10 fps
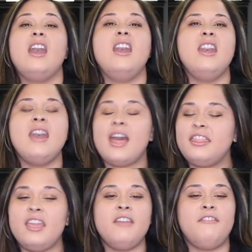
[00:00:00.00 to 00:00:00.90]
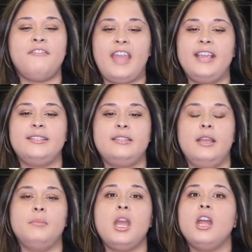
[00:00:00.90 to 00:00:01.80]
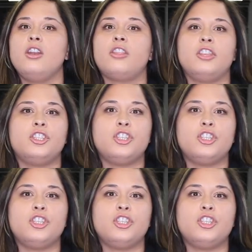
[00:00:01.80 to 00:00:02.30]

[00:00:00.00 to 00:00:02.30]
Nothing fazed him, not the